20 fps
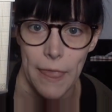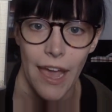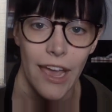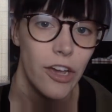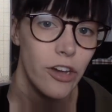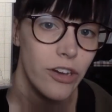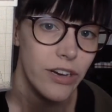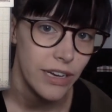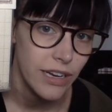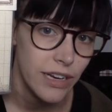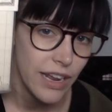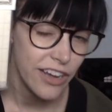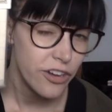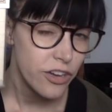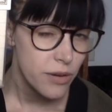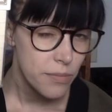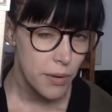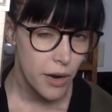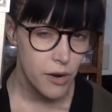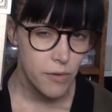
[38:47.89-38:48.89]
I
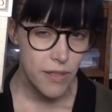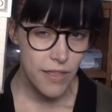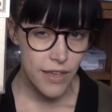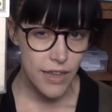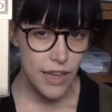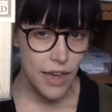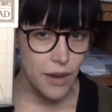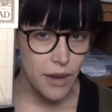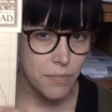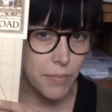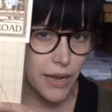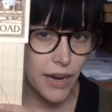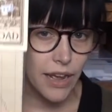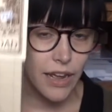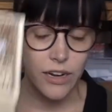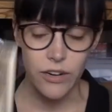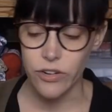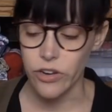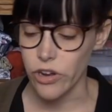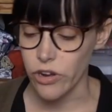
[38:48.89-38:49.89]
couldn't part with it yet, but
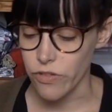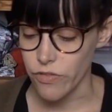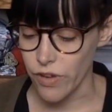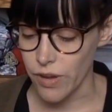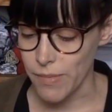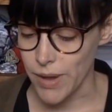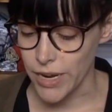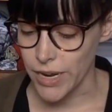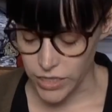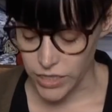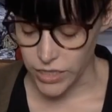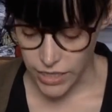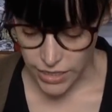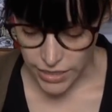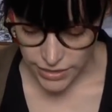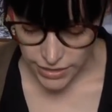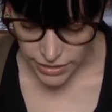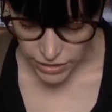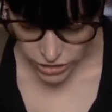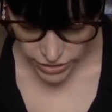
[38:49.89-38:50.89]
I don't know if I'm actually going
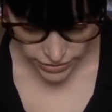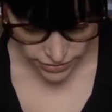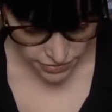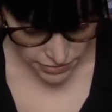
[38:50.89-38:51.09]
to stitch it.